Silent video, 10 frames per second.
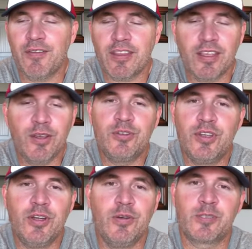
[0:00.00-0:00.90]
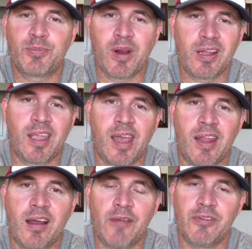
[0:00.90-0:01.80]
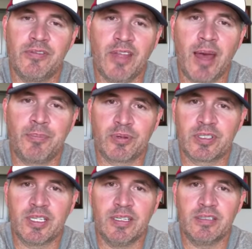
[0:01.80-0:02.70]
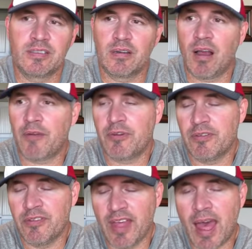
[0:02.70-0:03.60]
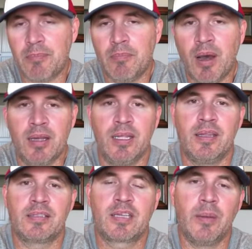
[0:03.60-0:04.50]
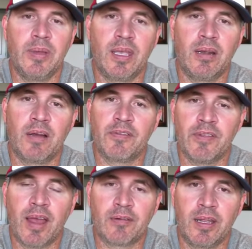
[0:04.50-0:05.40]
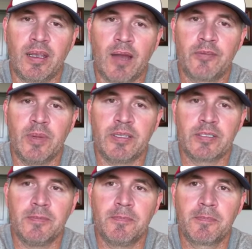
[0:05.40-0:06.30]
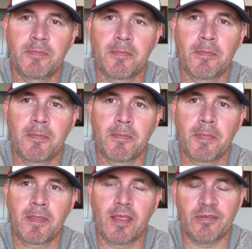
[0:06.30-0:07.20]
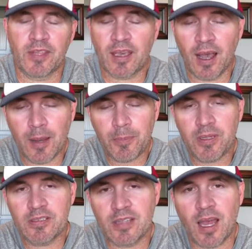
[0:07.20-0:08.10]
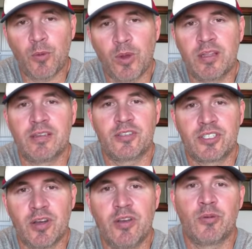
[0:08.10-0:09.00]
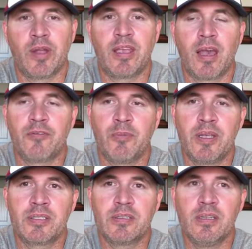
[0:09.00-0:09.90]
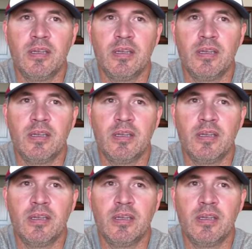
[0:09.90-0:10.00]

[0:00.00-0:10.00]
you do is predicated off of that percentage, off of that money that's coming in off of that rate confirmation. If the company is not willing to show you the rate confirmation,